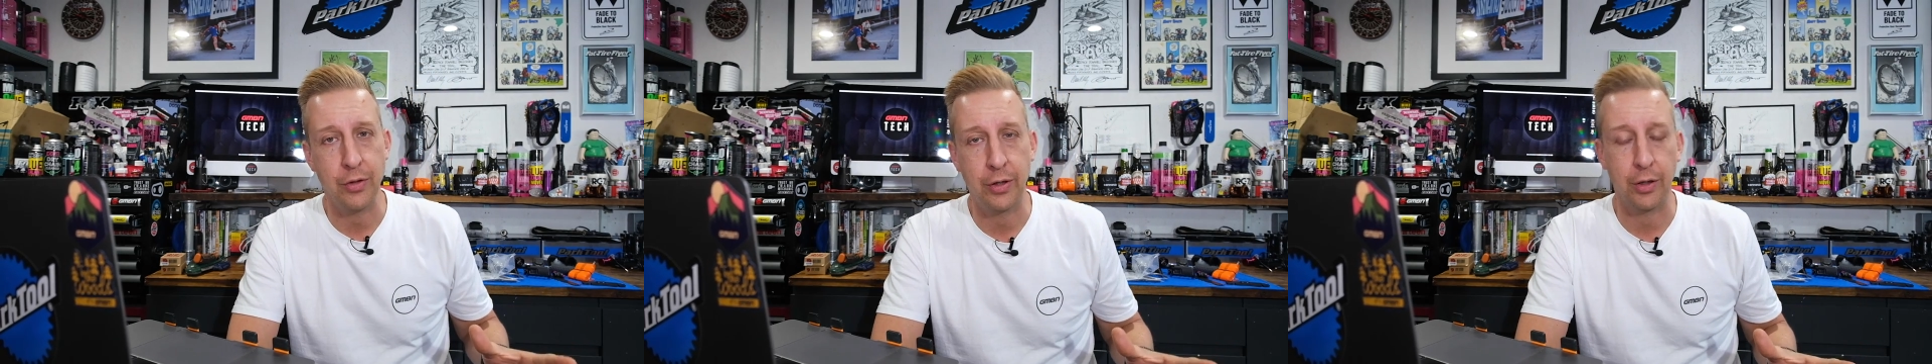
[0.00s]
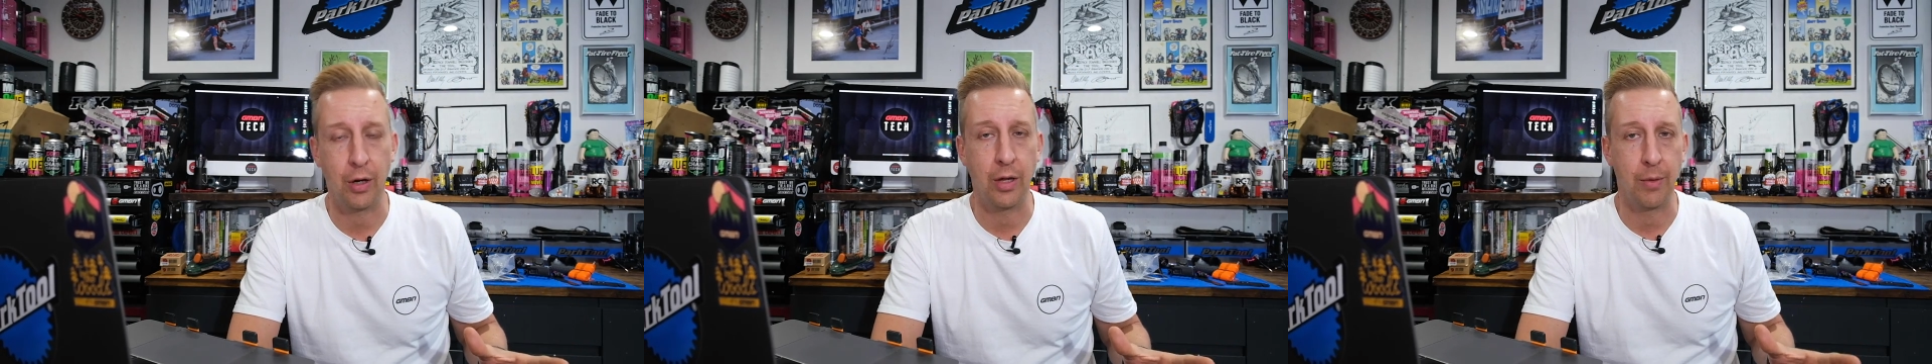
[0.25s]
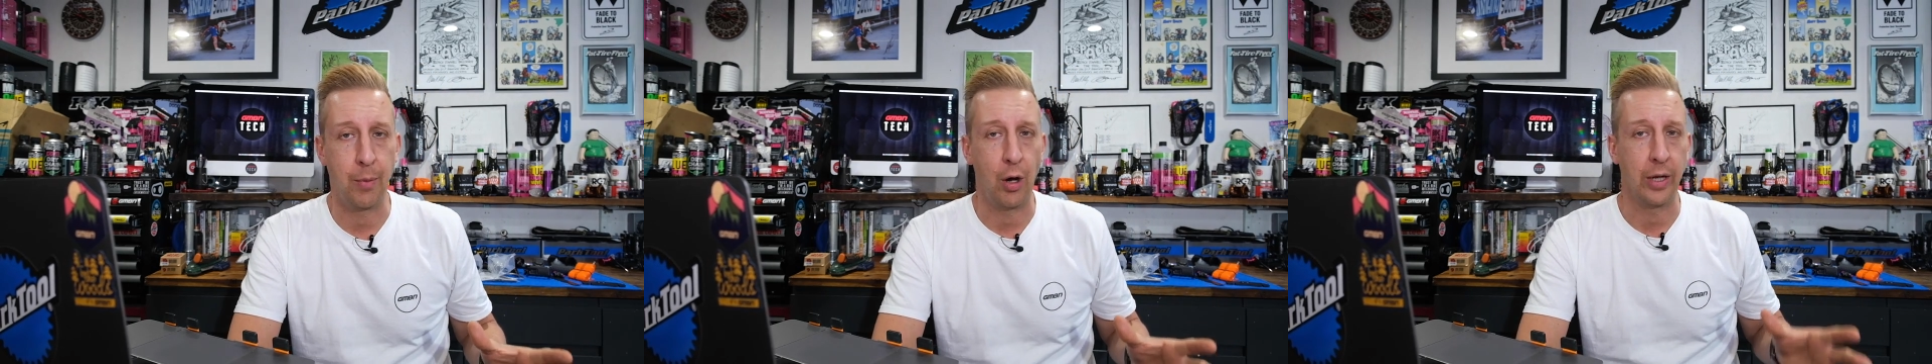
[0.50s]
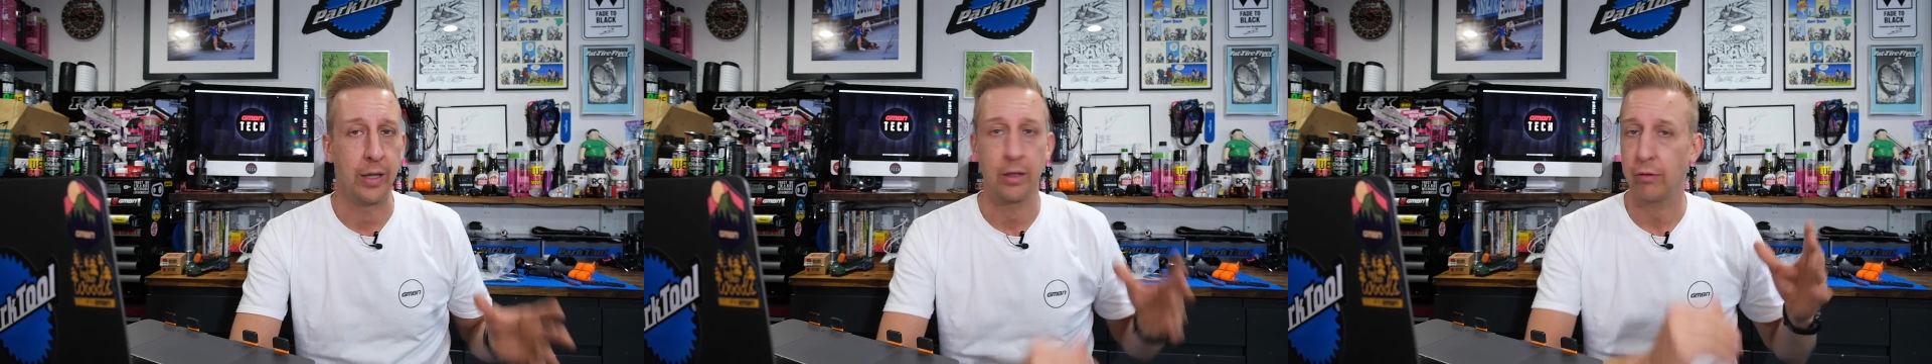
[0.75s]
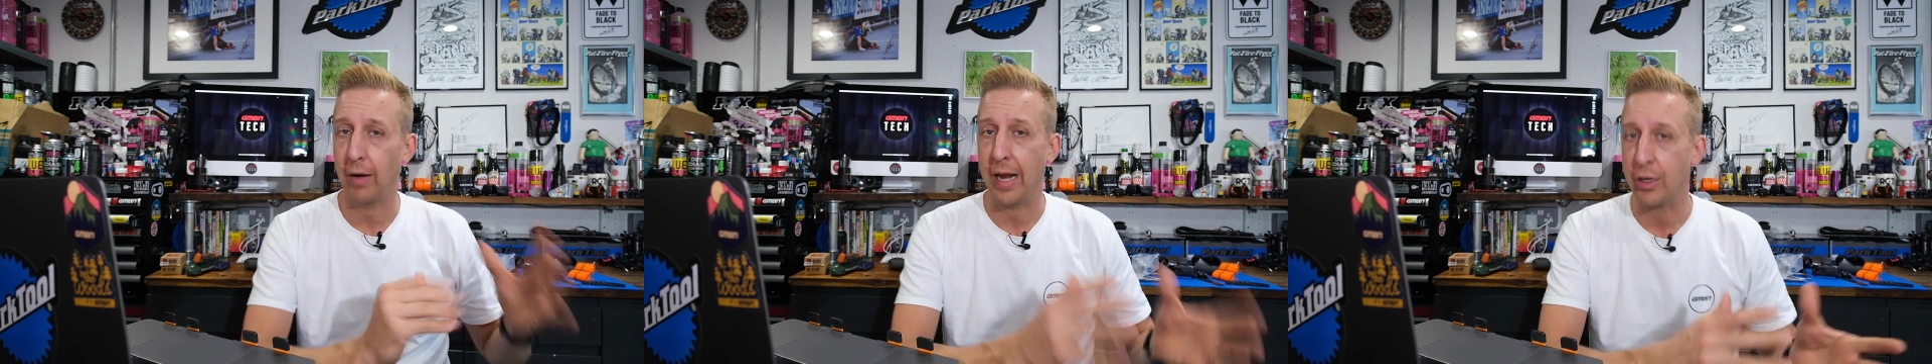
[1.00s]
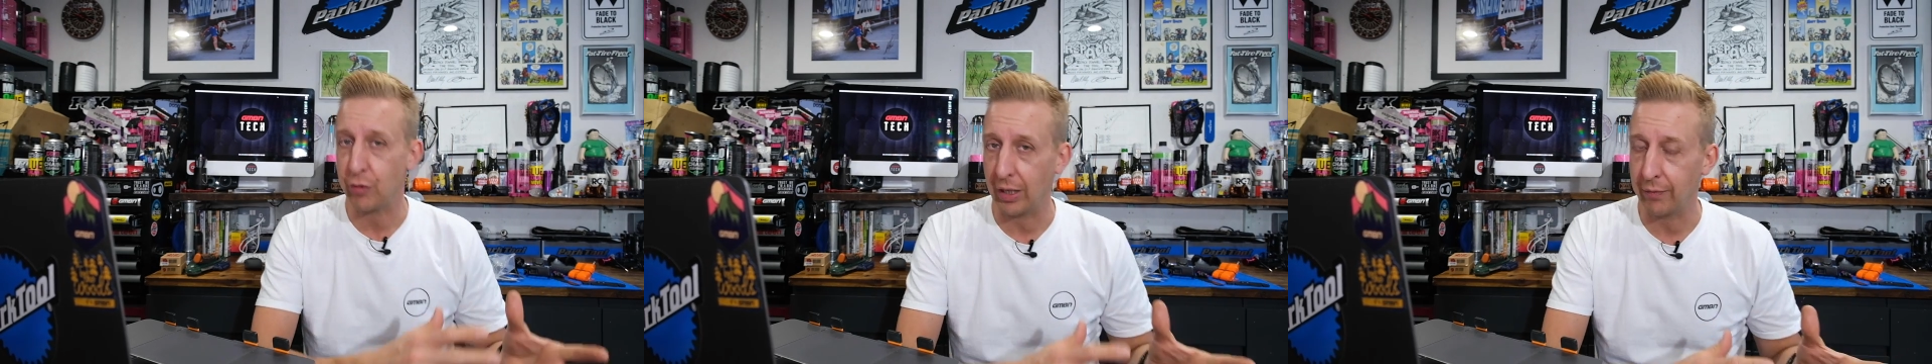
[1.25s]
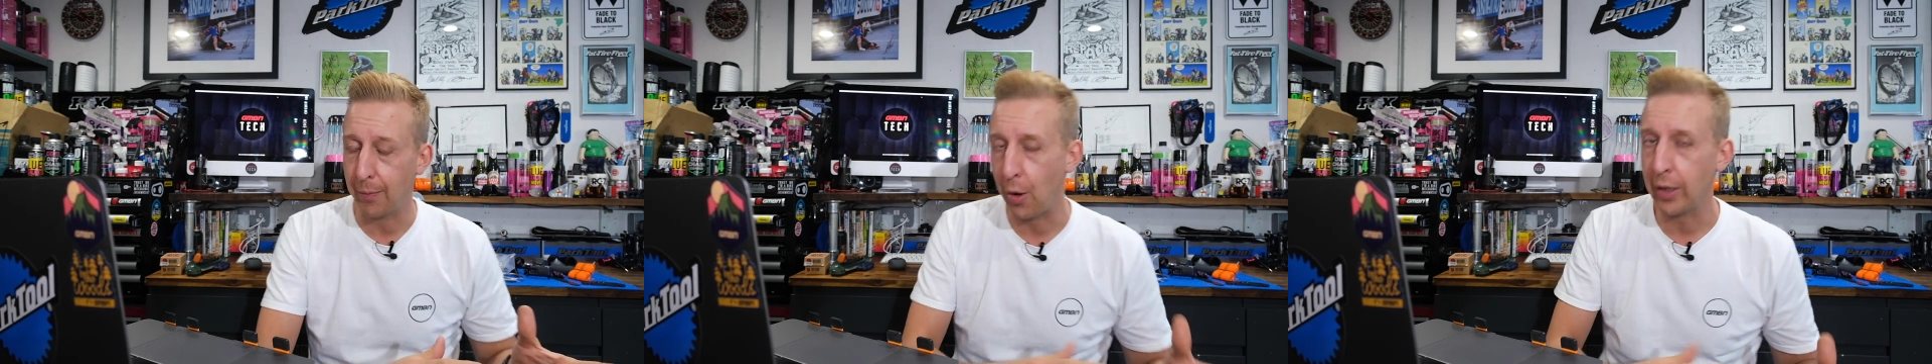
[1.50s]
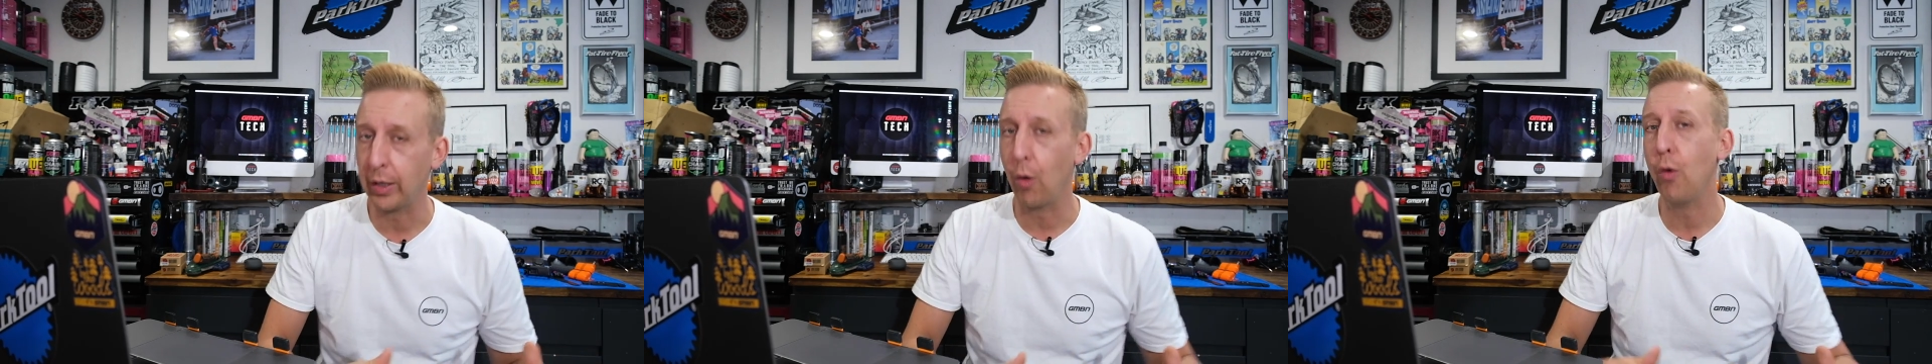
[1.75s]
you could either buy a great entry-level
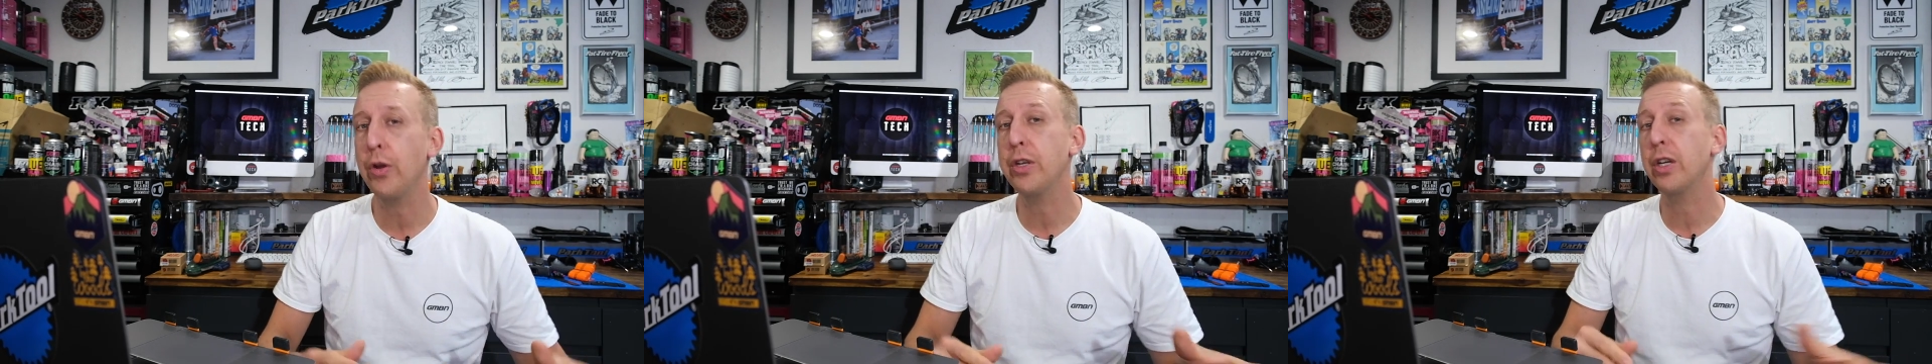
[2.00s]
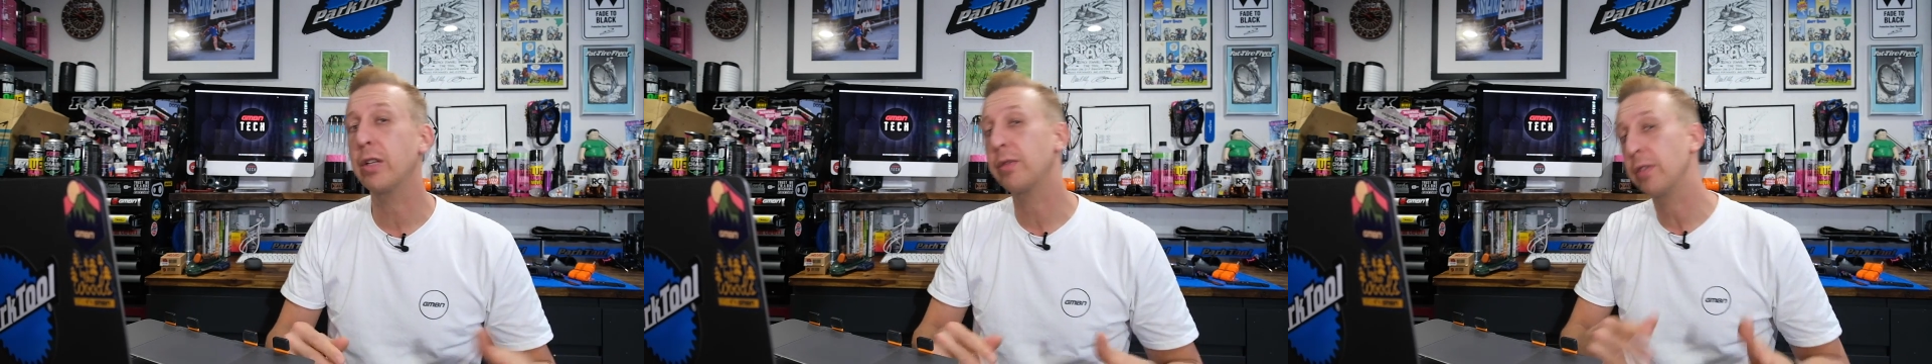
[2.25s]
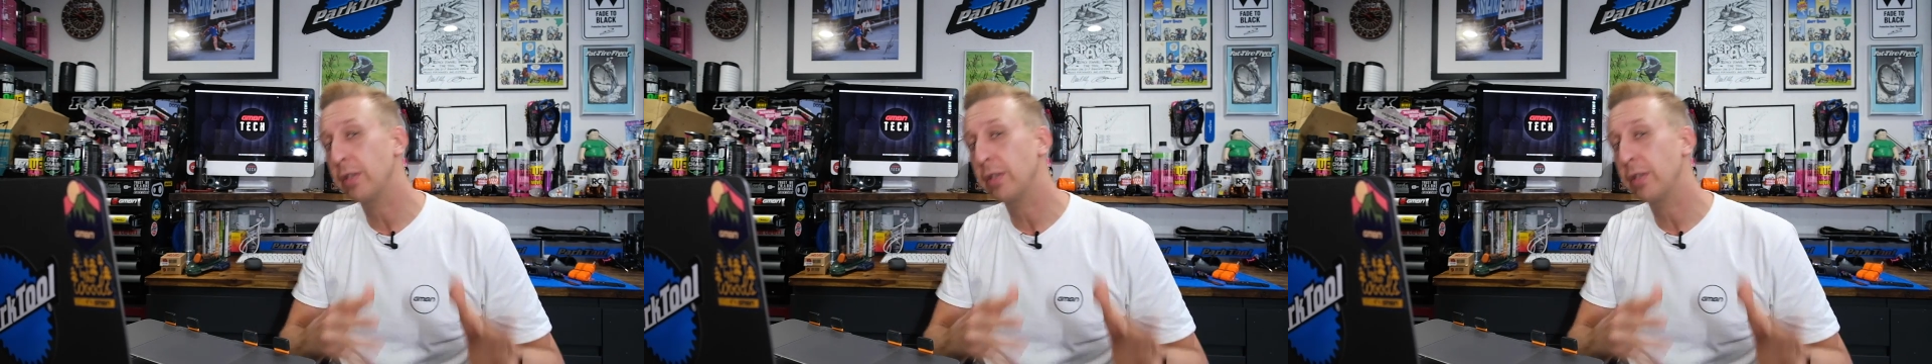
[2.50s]
bike or you could,